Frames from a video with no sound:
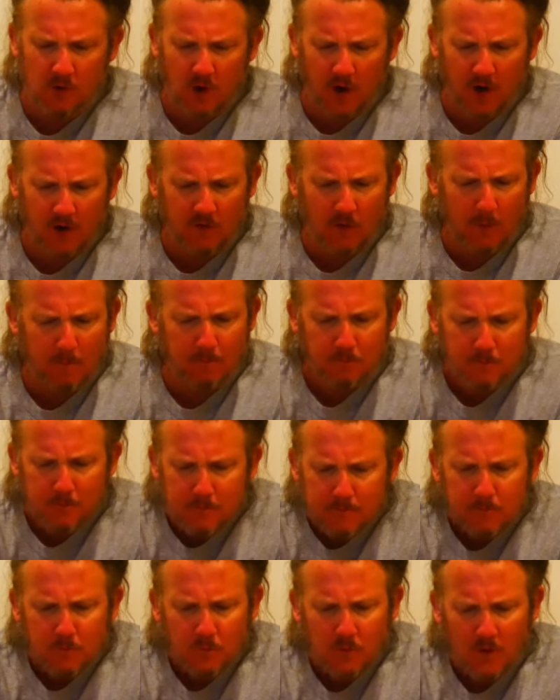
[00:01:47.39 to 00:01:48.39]
kind of
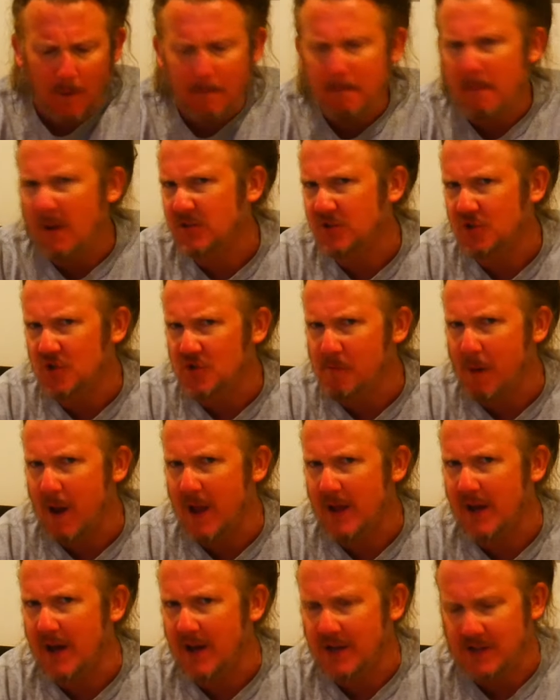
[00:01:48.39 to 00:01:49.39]
a mustard
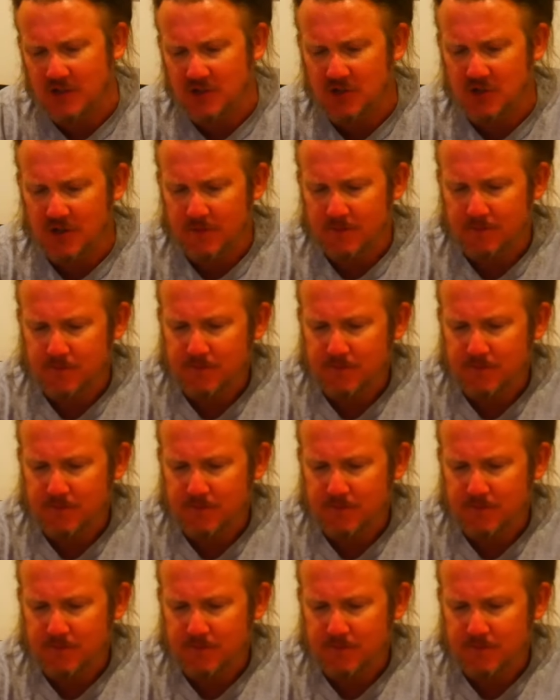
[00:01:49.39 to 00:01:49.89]
mayonnaise,